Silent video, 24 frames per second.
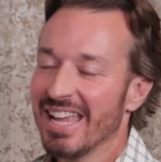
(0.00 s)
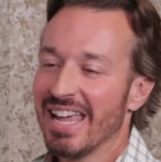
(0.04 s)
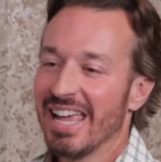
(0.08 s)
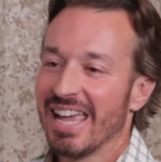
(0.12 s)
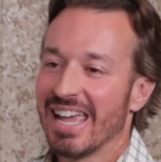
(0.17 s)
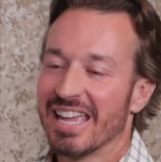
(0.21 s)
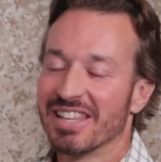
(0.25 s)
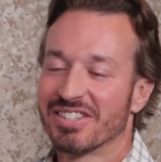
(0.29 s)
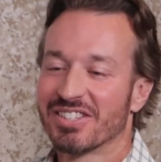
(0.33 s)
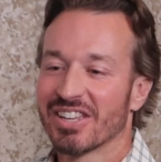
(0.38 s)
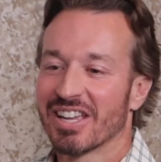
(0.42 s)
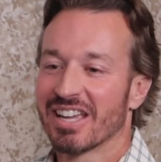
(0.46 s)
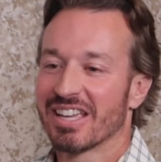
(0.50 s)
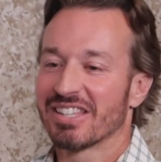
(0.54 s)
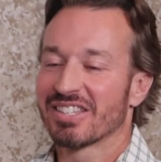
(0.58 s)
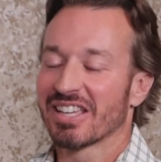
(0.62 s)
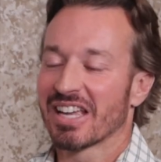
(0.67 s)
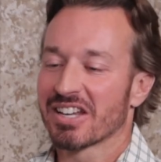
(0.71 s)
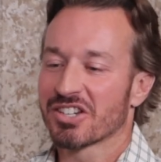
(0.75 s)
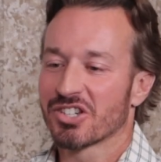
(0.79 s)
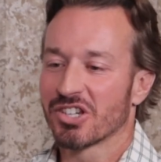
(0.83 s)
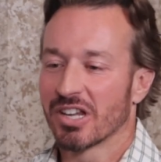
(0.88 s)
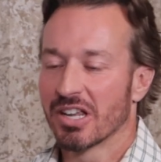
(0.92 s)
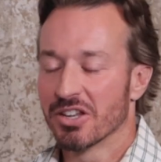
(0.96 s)
It's
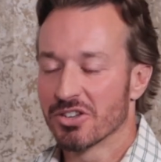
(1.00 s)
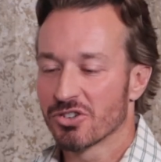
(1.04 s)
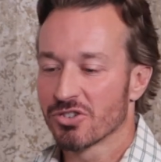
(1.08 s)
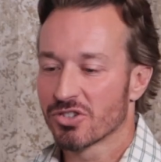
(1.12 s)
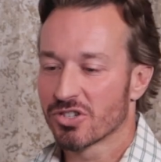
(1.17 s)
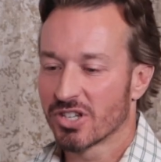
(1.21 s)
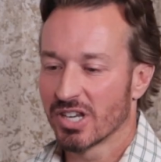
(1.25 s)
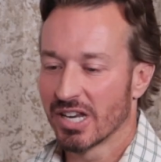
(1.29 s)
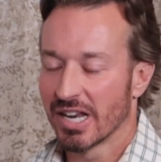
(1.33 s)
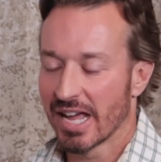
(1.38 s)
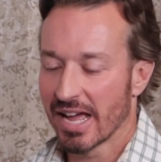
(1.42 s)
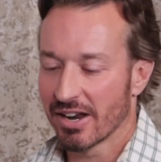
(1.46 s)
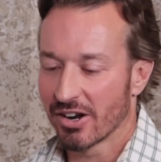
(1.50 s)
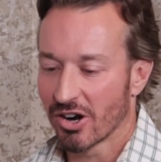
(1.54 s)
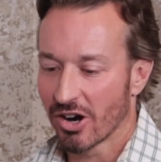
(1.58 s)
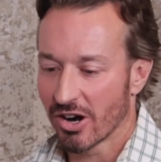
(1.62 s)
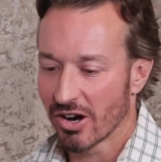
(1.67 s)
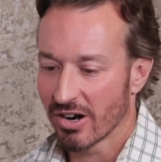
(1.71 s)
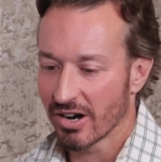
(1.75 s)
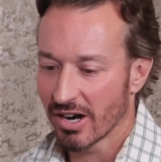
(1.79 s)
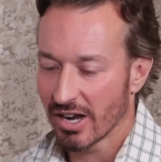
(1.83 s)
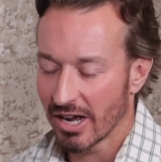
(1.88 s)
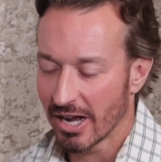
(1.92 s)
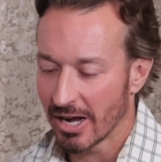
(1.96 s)
actually interesting at
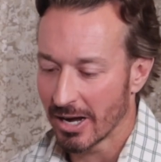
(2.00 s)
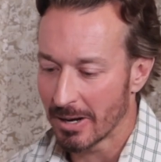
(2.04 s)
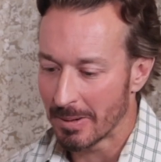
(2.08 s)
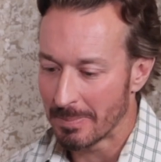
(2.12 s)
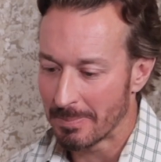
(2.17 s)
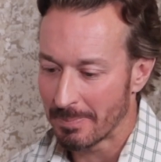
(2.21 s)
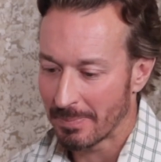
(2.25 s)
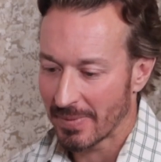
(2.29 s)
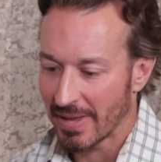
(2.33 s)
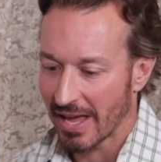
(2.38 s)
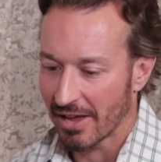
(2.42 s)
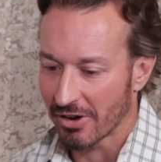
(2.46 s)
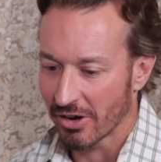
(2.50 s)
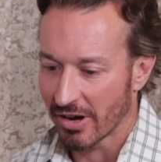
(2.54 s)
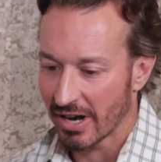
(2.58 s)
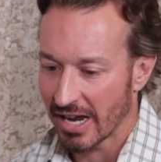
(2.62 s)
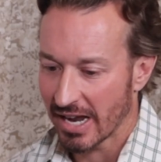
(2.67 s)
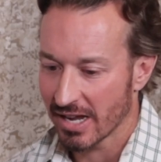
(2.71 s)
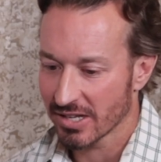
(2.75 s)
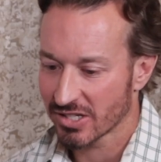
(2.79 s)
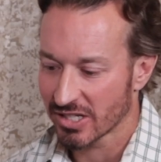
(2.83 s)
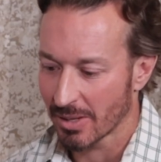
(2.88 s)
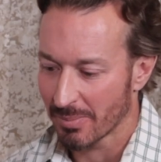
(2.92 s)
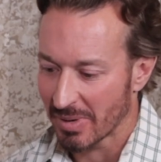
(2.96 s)
our
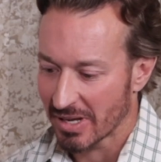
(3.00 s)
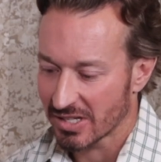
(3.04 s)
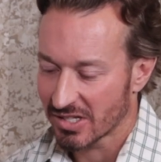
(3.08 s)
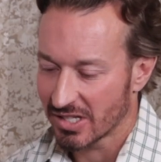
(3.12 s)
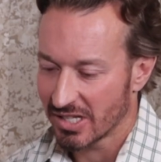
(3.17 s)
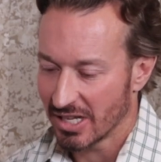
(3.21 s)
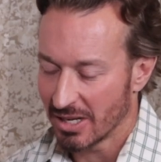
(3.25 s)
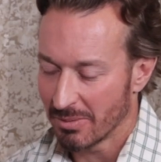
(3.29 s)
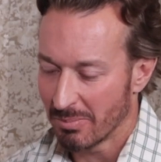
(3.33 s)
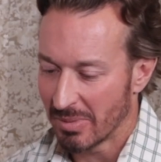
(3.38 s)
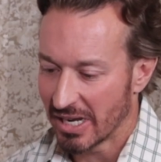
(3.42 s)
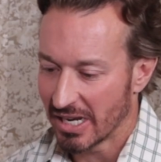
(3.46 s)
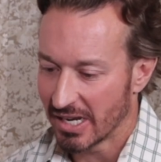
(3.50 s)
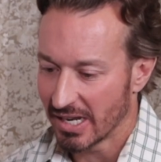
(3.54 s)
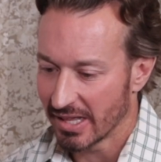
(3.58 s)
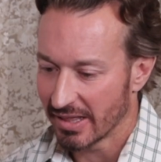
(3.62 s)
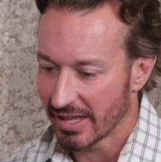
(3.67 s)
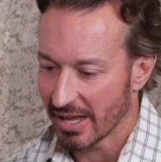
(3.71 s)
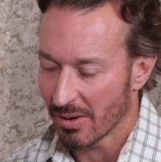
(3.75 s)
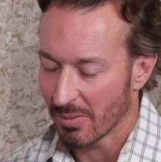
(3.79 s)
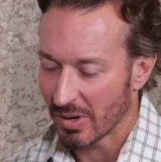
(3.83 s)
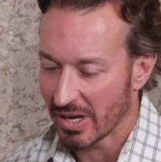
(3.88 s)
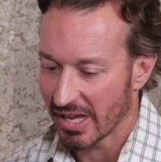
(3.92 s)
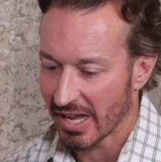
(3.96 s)
ASMST meeting
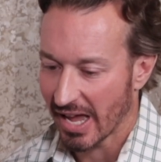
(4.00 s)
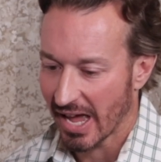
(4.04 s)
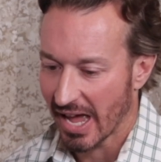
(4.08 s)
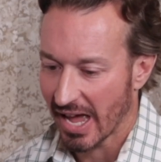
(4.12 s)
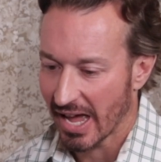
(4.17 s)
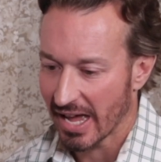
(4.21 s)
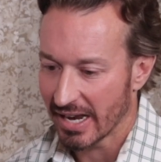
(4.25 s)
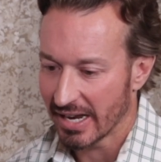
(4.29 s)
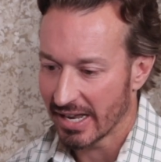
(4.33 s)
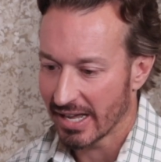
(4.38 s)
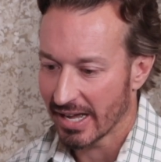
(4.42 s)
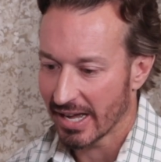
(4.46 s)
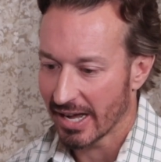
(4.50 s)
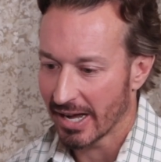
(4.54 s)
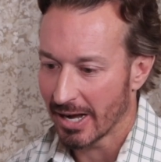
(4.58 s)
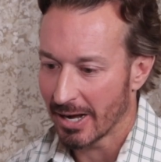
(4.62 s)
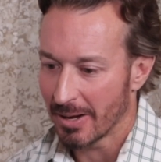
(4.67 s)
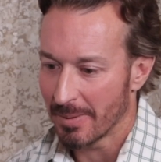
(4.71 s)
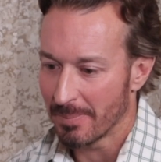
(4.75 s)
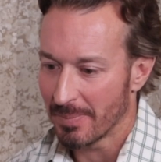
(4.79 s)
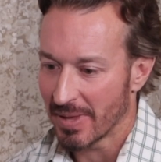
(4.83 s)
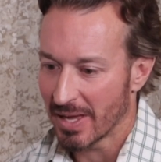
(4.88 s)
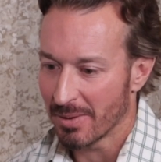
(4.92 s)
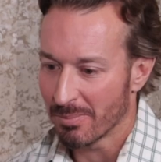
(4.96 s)
that we had
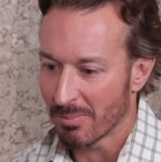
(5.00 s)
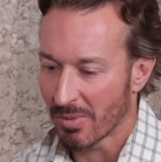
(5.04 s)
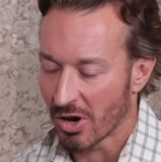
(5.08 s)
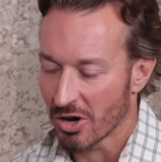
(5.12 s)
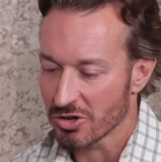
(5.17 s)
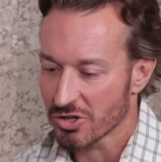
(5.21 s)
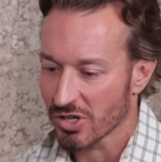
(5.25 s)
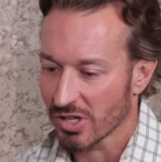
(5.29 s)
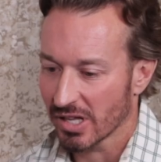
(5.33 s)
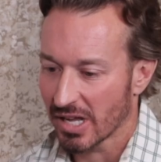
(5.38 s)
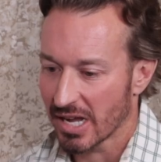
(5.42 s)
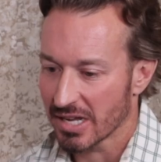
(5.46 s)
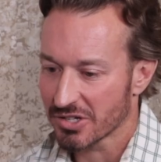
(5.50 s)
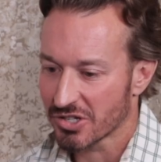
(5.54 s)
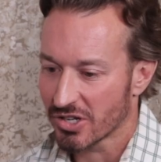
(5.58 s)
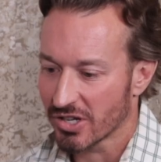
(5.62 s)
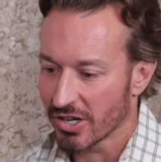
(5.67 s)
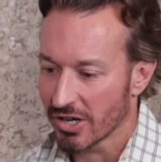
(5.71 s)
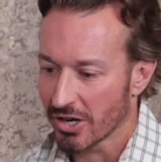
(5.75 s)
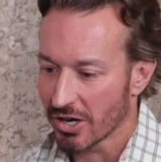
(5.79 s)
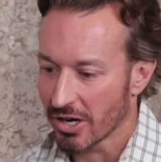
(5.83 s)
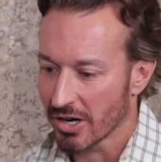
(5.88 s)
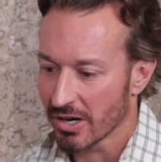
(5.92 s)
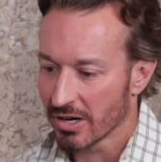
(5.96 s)
in March last
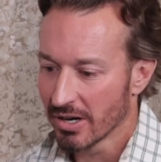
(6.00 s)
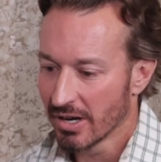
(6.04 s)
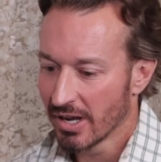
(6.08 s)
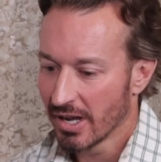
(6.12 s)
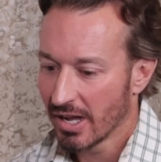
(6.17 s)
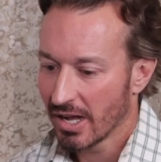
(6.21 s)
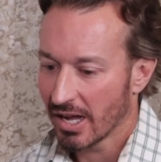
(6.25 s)
year.